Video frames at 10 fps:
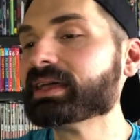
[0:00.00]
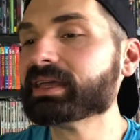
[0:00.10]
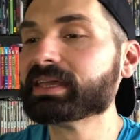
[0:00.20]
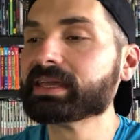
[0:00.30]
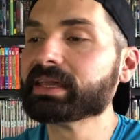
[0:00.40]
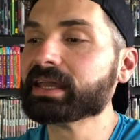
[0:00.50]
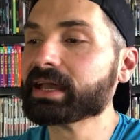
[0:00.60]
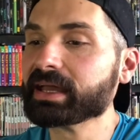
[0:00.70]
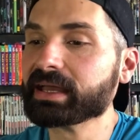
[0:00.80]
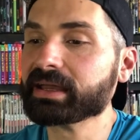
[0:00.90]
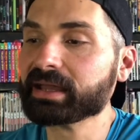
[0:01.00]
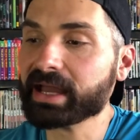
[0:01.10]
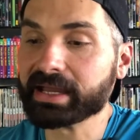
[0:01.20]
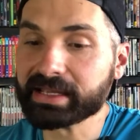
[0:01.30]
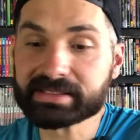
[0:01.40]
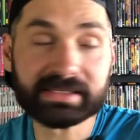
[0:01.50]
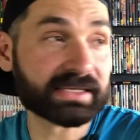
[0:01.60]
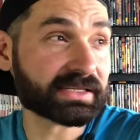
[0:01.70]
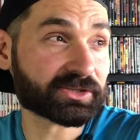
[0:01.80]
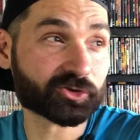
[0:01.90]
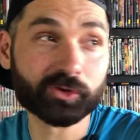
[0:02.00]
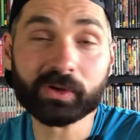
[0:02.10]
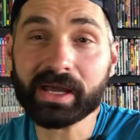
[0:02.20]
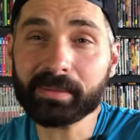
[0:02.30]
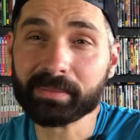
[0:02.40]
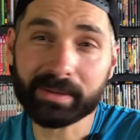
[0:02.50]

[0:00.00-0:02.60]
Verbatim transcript: he, uh, yeah, I guess he screwed up.